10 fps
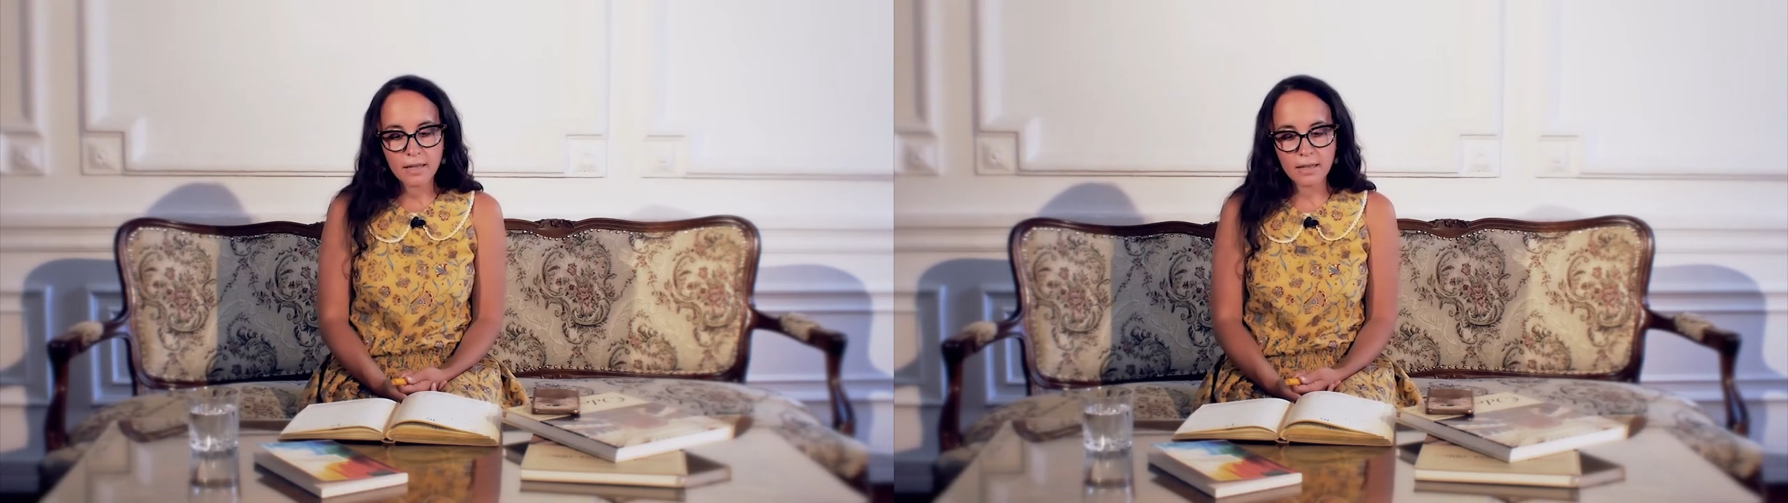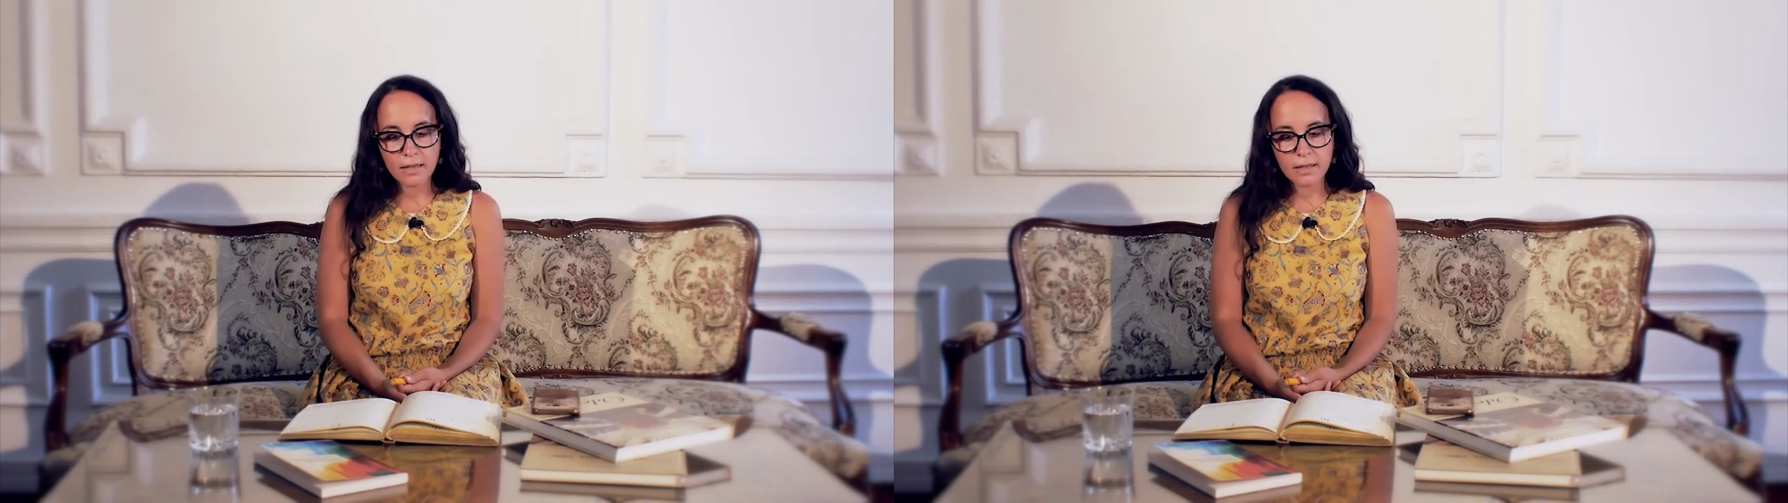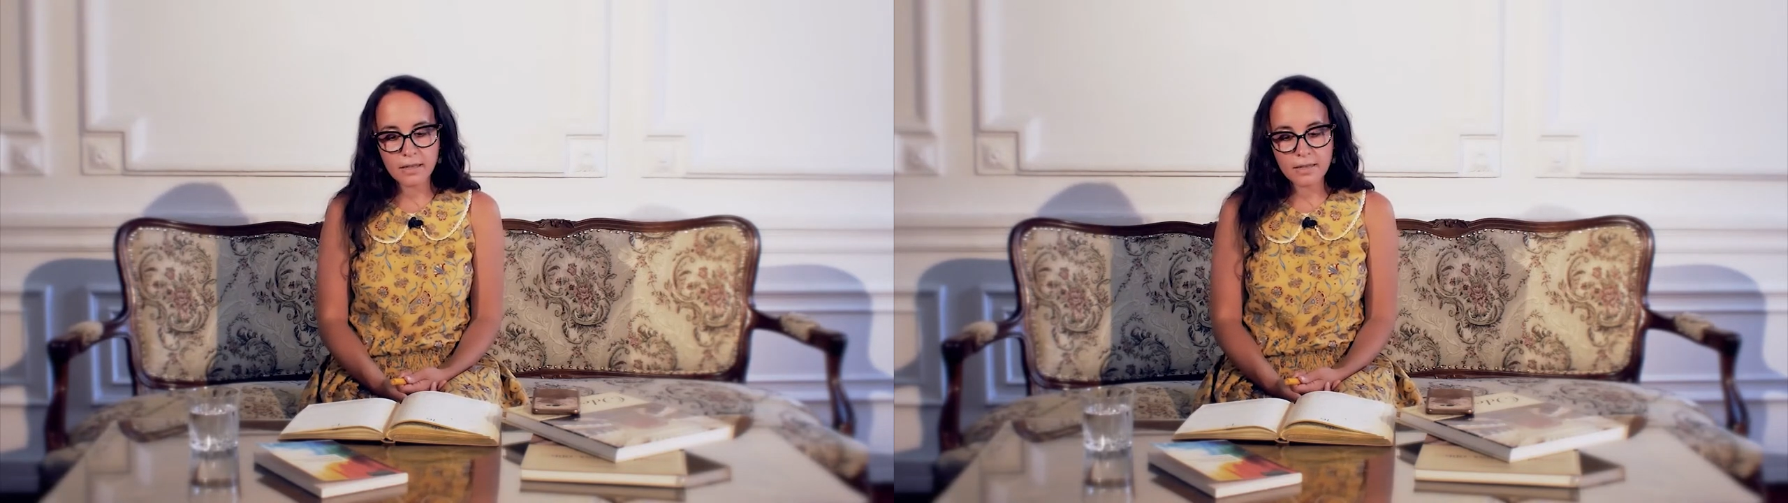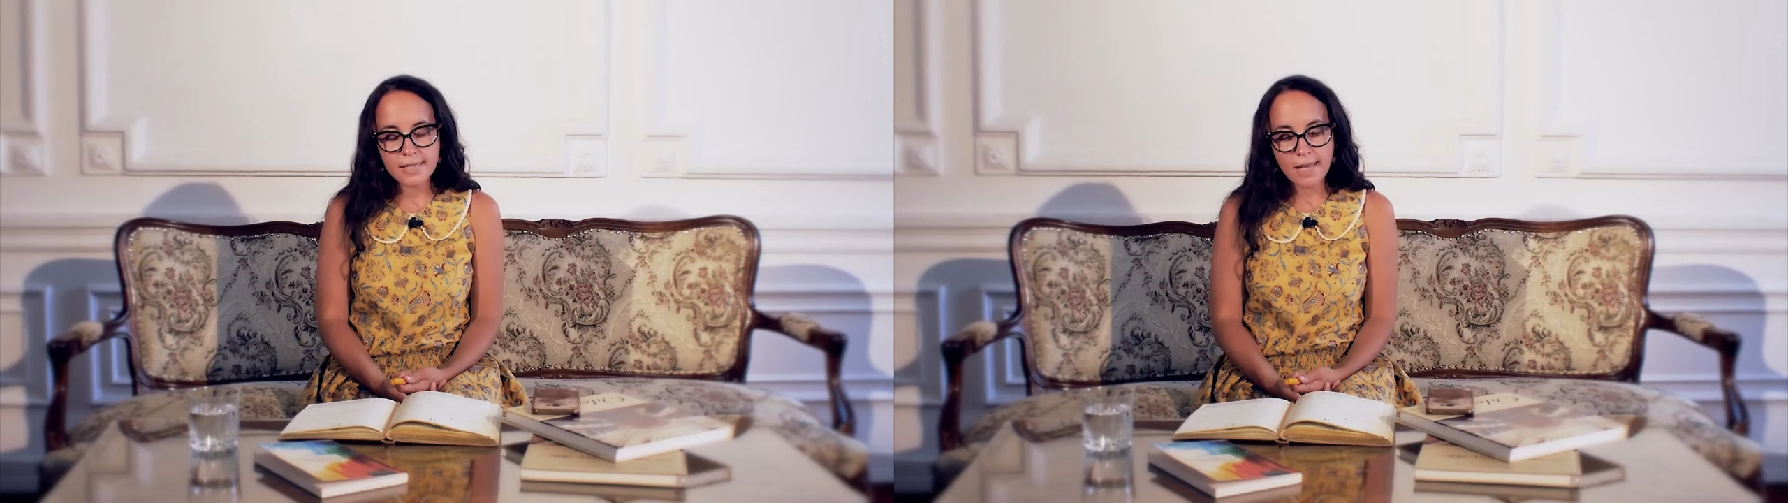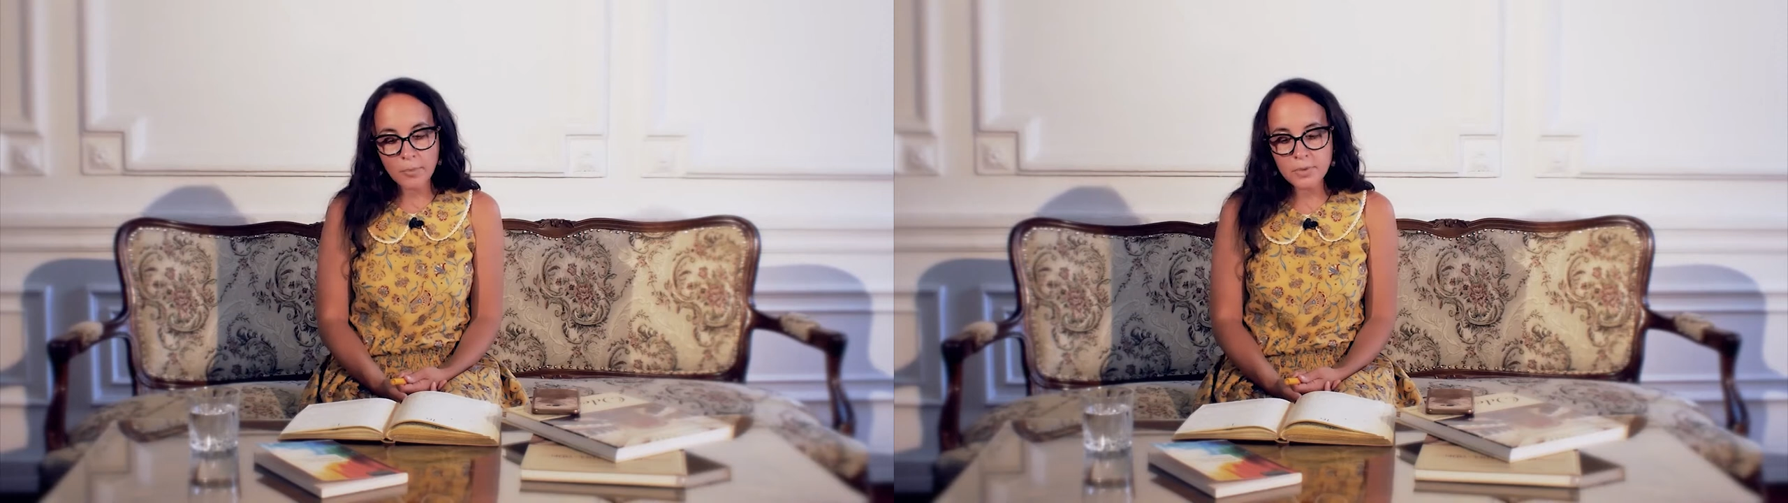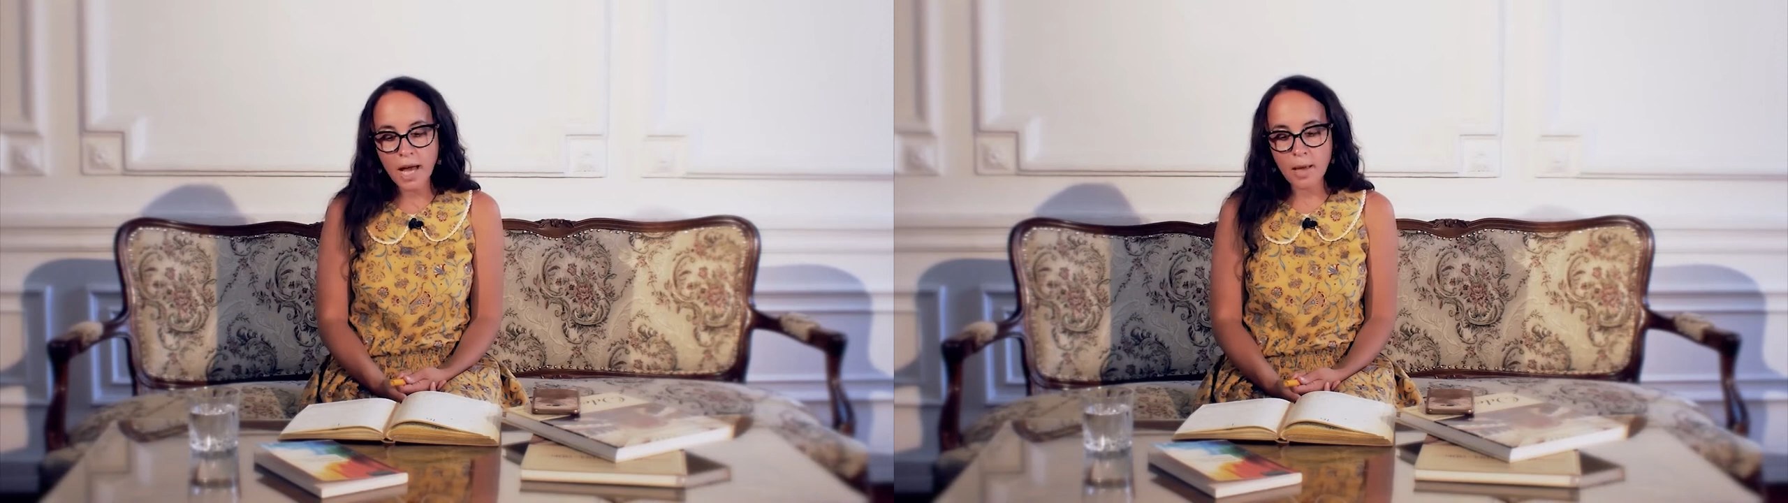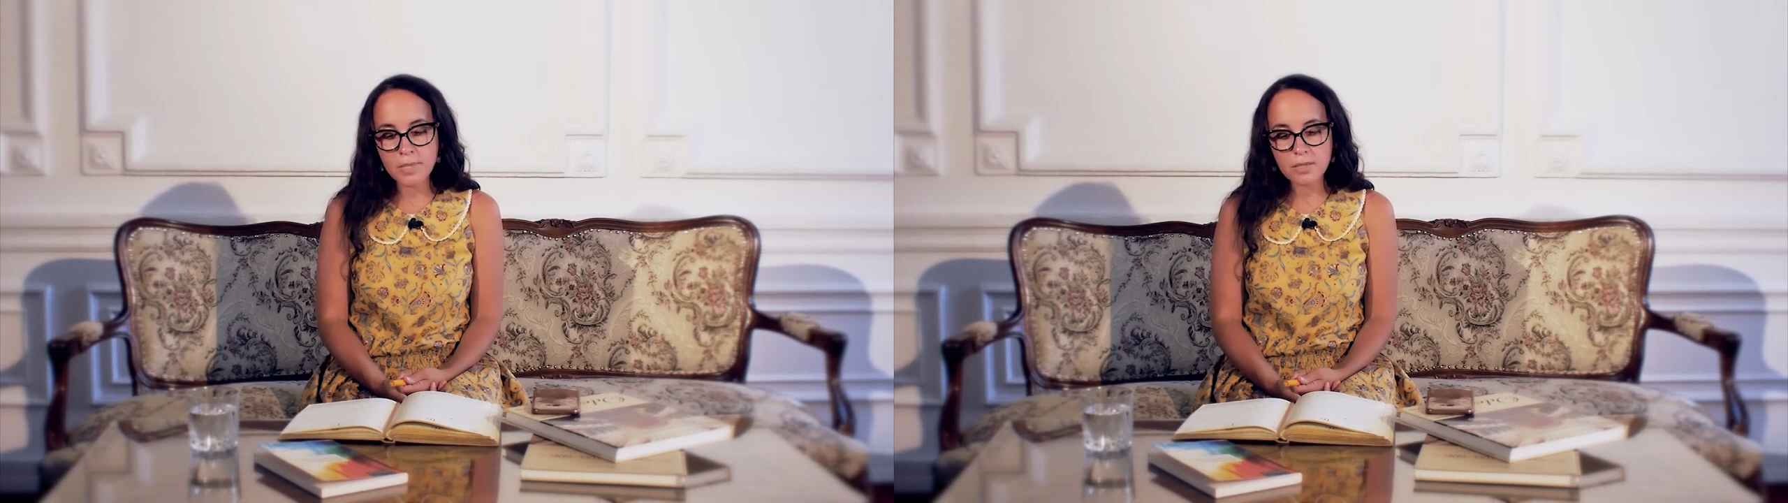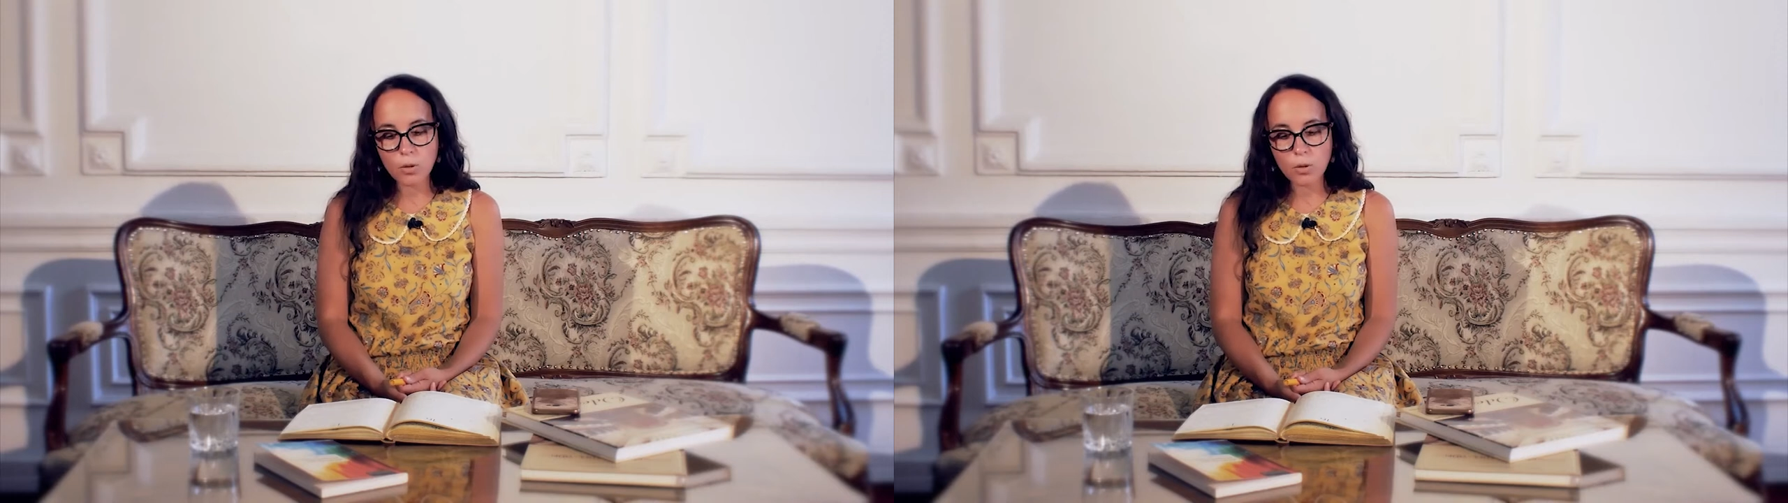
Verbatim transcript: uh, sometimes